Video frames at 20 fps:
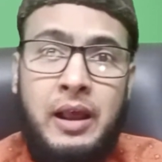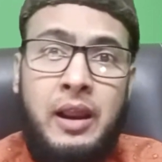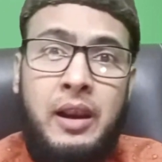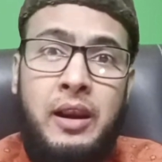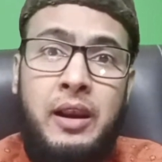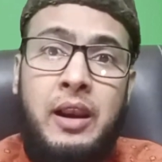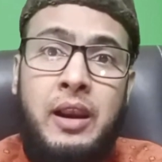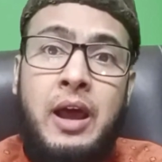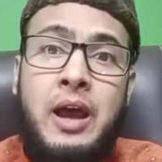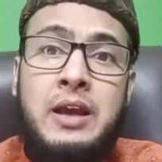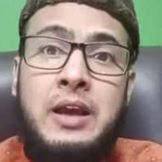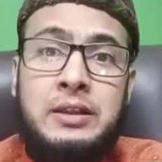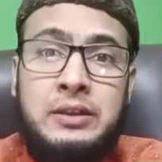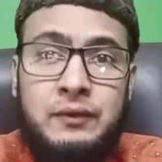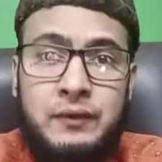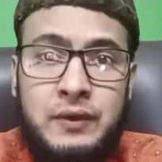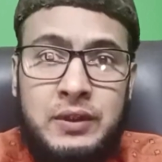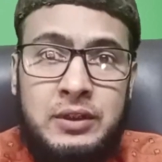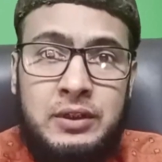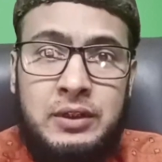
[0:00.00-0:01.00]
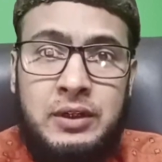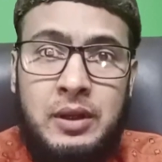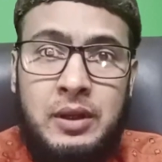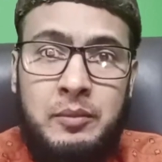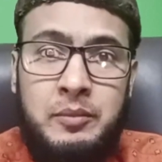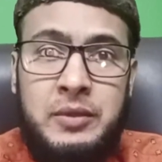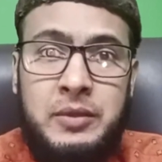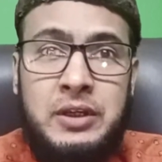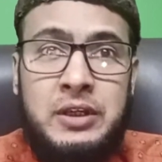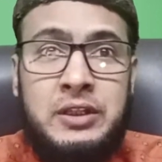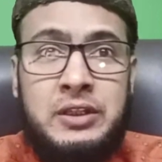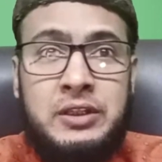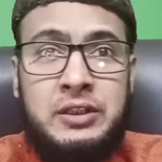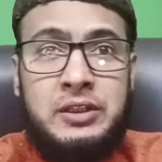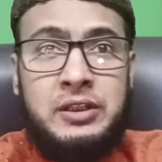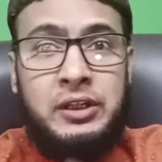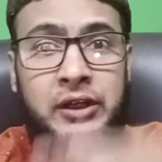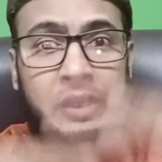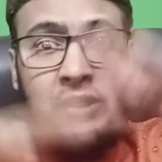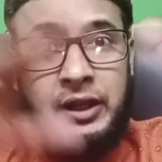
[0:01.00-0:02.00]
Allah's wisdom is
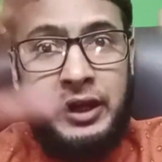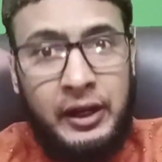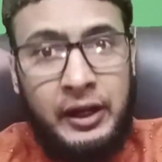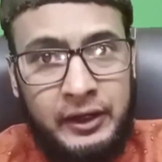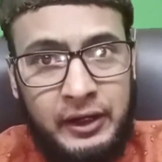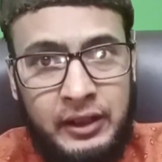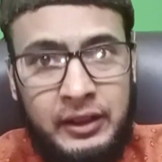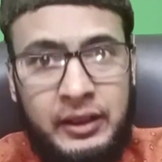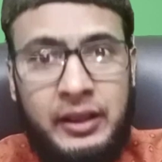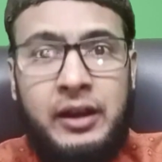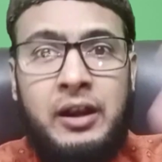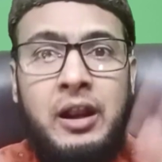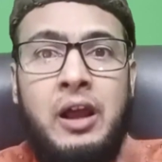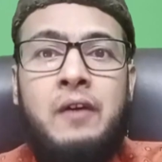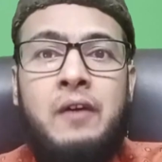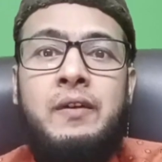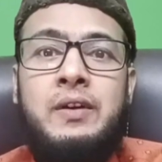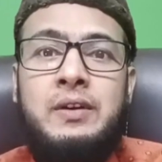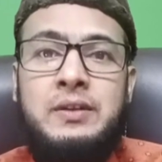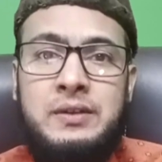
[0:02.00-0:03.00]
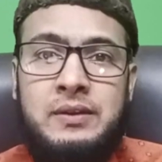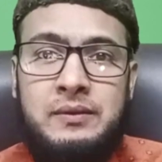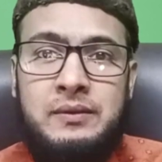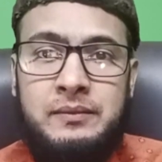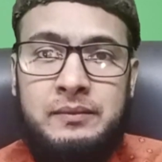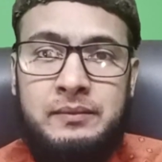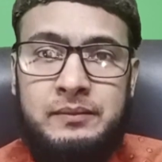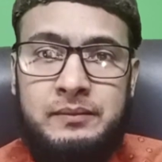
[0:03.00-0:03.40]
greater than ours.